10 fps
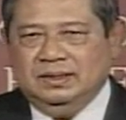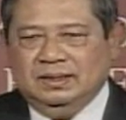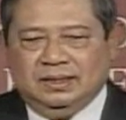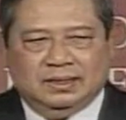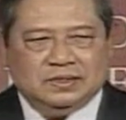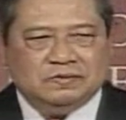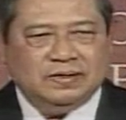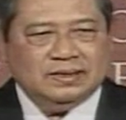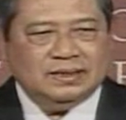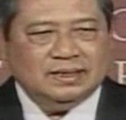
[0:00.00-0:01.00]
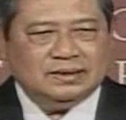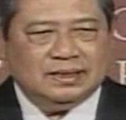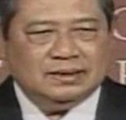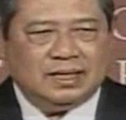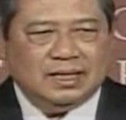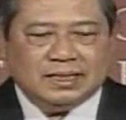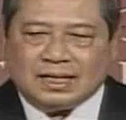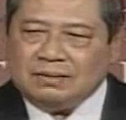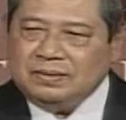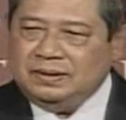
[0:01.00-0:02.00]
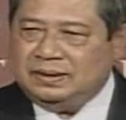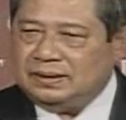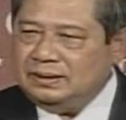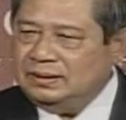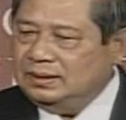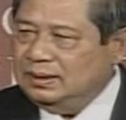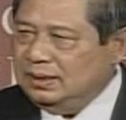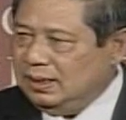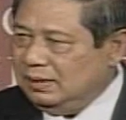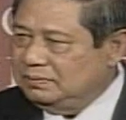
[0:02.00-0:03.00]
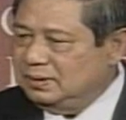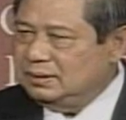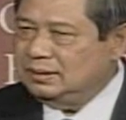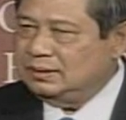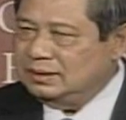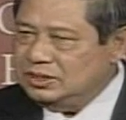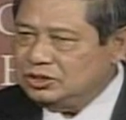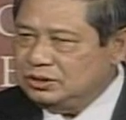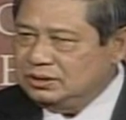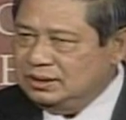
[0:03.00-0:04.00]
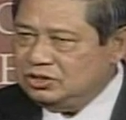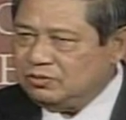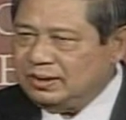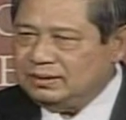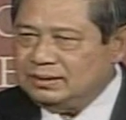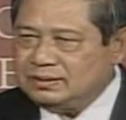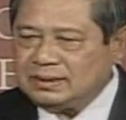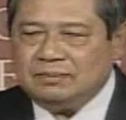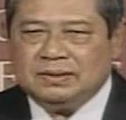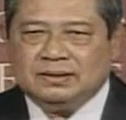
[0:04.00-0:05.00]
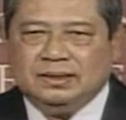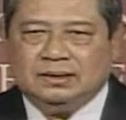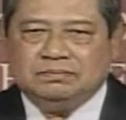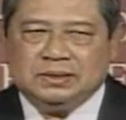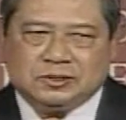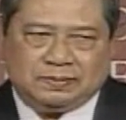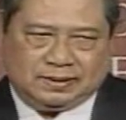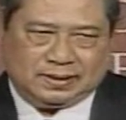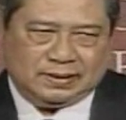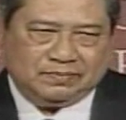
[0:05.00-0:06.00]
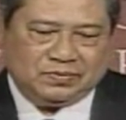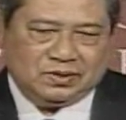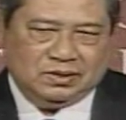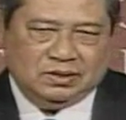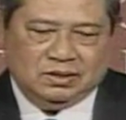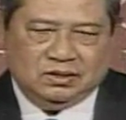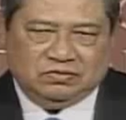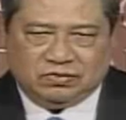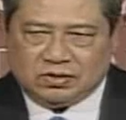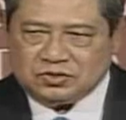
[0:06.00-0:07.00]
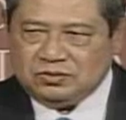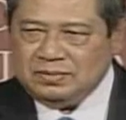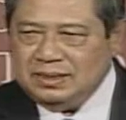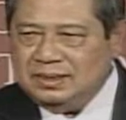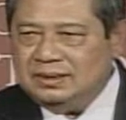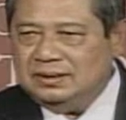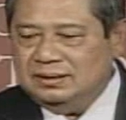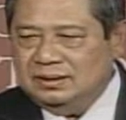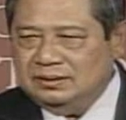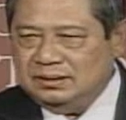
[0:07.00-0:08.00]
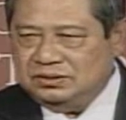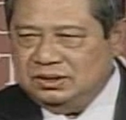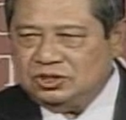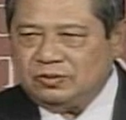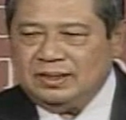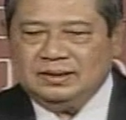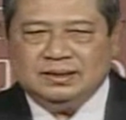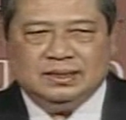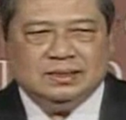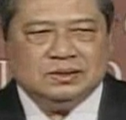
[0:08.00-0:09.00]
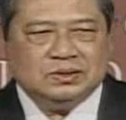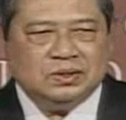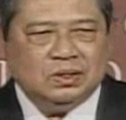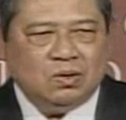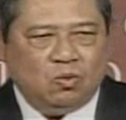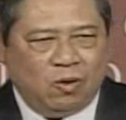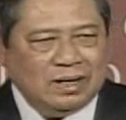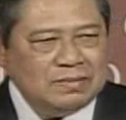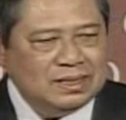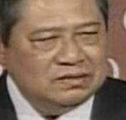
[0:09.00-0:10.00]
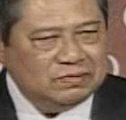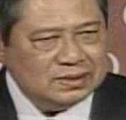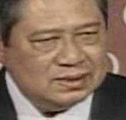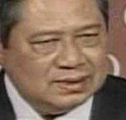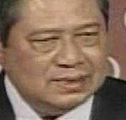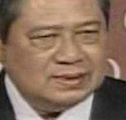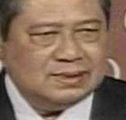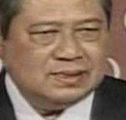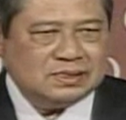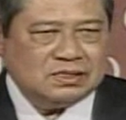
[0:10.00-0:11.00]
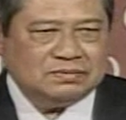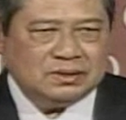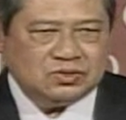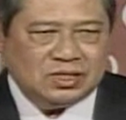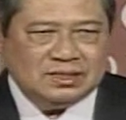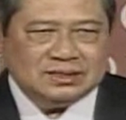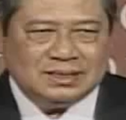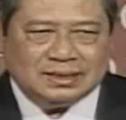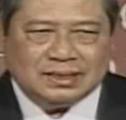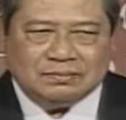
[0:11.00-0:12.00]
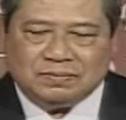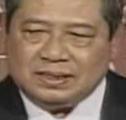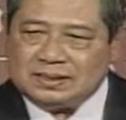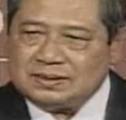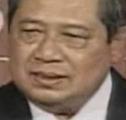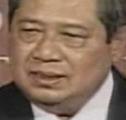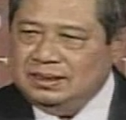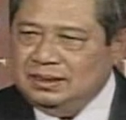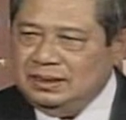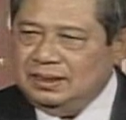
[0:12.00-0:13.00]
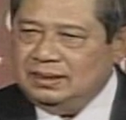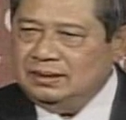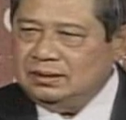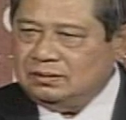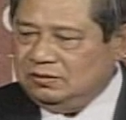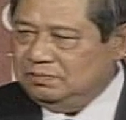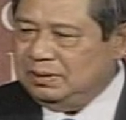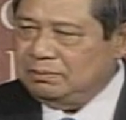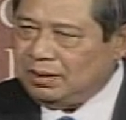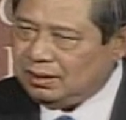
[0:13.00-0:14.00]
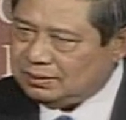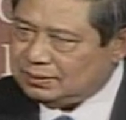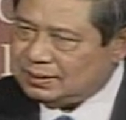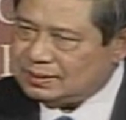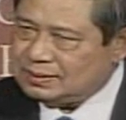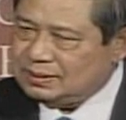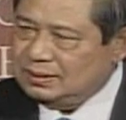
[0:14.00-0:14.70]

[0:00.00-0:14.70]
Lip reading: It is fitting that I come here after the G20 summit in Pittsburgh. For to me, the G20 is one manifestation of the change taking place in global politics.